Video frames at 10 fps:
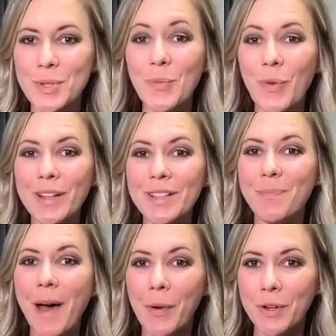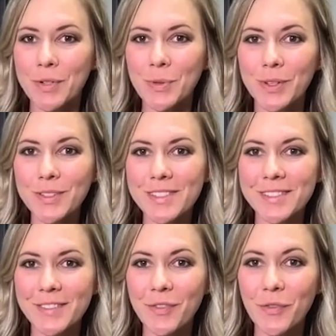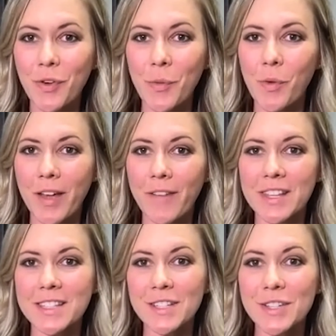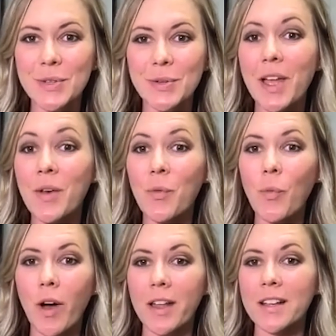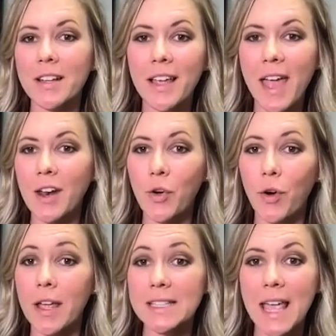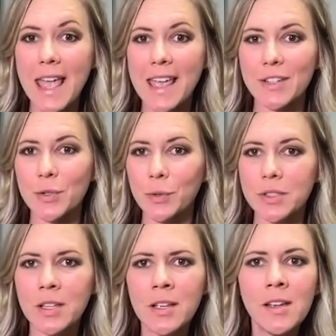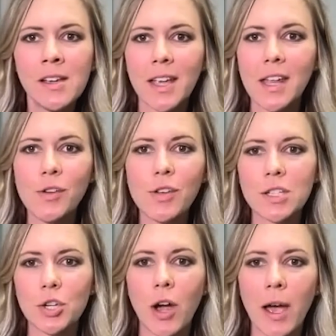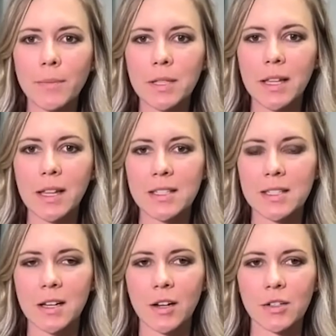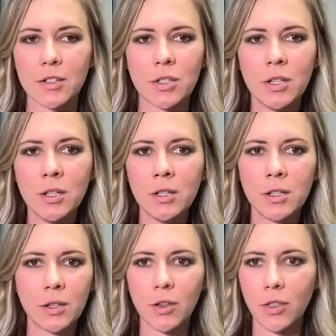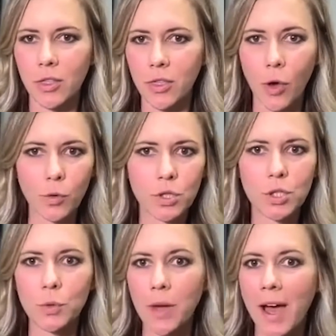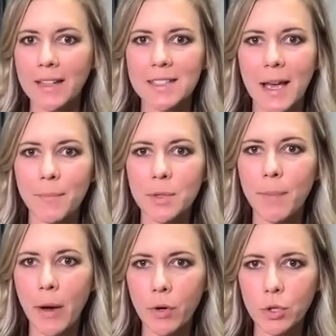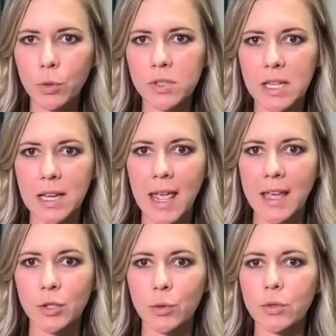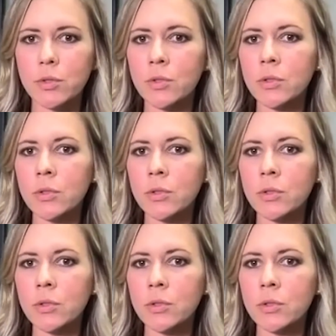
one's power tools from what I've listened to, and one category is hand tools. Can you describe to the listeners those 2 concepts, power tools and hand tools?